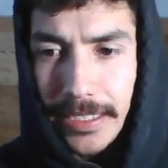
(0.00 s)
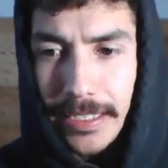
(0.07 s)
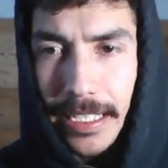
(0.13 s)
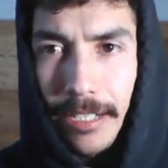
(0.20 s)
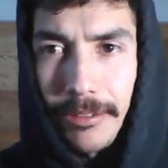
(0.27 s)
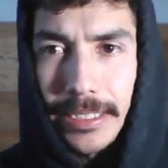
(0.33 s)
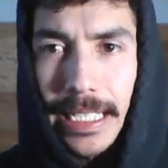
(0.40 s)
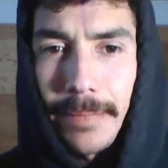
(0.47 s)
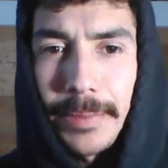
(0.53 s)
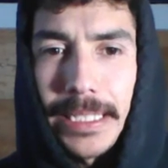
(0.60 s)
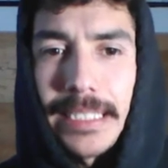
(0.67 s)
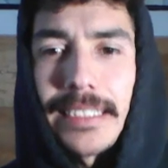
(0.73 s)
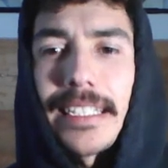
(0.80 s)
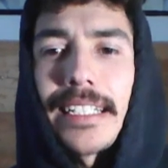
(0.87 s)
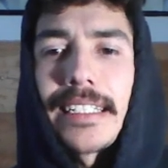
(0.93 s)
And with that being
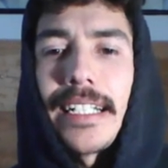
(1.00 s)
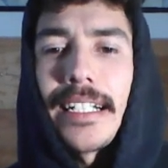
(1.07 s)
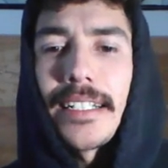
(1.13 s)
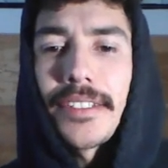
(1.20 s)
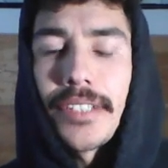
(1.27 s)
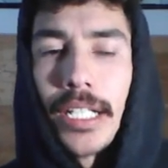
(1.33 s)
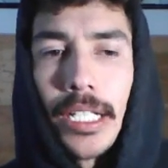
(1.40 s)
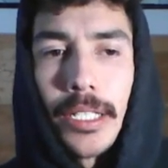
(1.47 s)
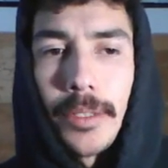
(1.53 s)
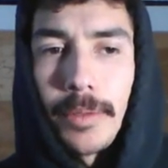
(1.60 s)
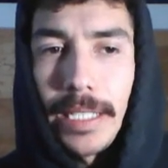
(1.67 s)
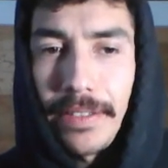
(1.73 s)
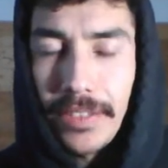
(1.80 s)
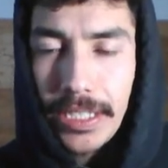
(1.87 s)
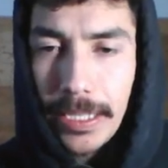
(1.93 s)
said, guys, we
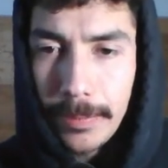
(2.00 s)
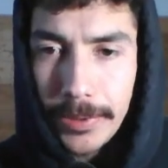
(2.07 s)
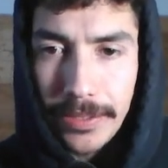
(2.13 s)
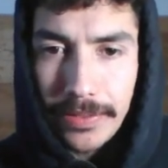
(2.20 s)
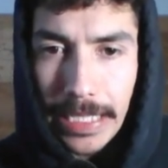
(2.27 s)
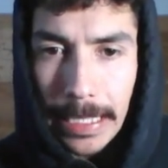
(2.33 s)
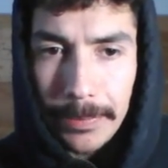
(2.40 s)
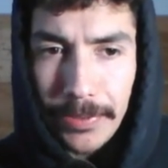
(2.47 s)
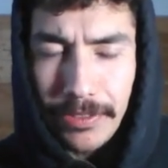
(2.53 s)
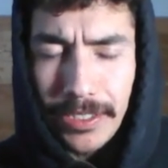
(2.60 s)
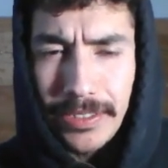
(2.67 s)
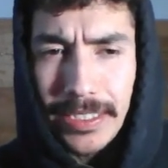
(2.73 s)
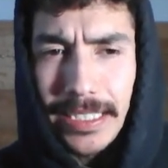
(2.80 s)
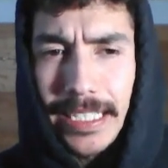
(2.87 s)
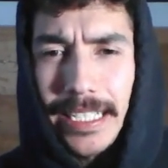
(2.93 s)
have a couple of games for you
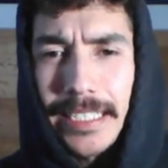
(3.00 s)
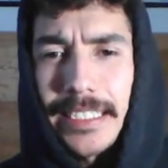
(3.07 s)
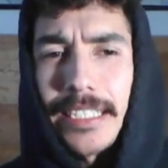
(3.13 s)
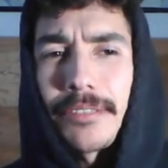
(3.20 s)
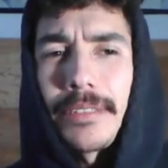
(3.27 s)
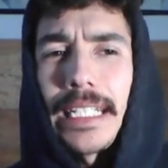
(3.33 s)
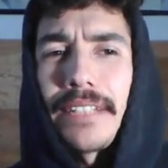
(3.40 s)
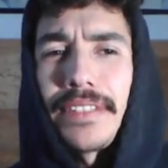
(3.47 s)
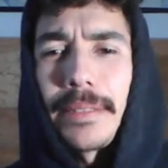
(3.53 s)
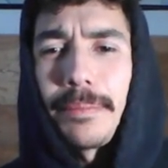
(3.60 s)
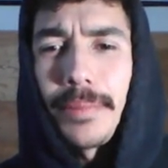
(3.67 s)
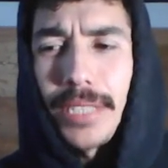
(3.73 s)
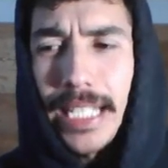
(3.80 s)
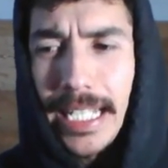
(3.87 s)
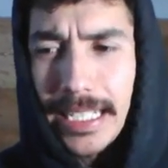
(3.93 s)
today. I think we have a
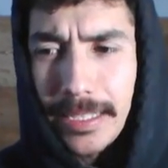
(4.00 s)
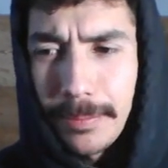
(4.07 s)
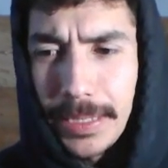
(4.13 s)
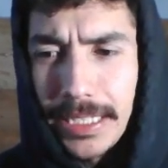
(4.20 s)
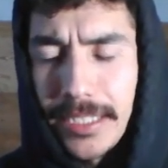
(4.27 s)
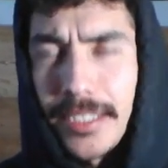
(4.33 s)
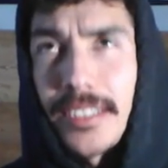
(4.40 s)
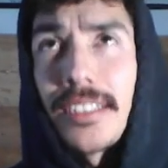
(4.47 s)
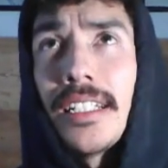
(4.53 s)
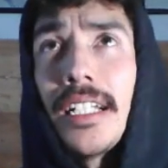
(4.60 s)
Blackbeard.